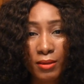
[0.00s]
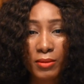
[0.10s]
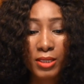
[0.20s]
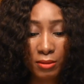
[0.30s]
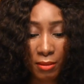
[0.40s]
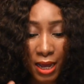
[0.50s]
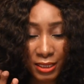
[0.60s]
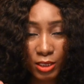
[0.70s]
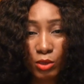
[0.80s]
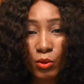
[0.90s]
Be
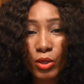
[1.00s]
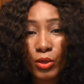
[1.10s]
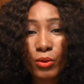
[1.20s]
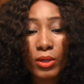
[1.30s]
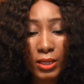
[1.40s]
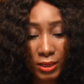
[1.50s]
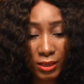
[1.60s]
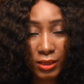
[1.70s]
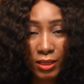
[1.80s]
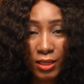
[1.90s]
smart and know what you want.
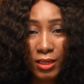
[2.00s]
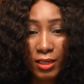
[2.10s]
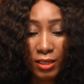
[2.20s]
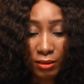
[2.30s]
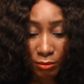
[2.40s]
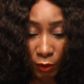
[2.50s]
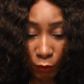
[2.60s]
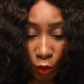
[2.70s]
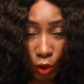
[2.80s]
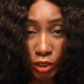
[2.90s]

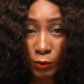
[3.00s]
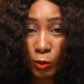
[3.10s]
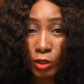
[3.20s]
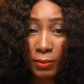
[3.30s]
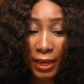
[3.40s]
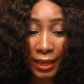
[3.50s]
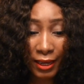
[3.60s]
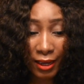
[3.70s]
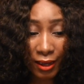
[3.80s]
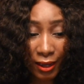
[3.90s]
Of course, if you want to buy a
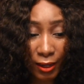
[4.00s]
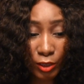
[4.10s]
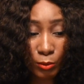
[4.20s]
car,